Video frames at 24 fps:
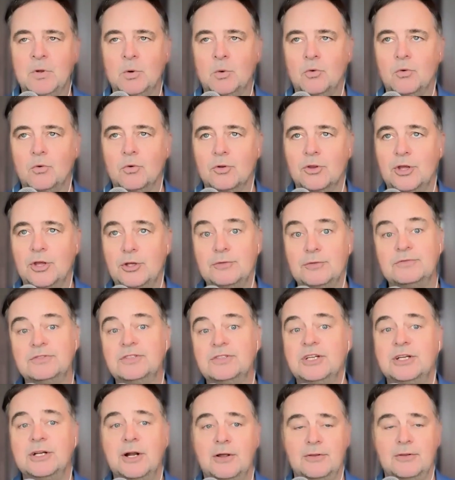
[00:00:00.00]
or that you've
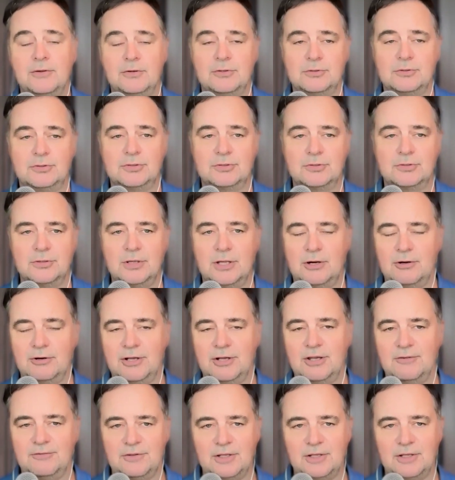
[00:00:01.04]
seen others that are
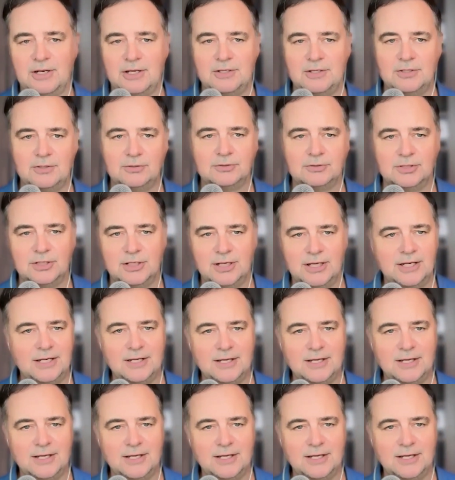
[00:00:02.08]
gifted at using?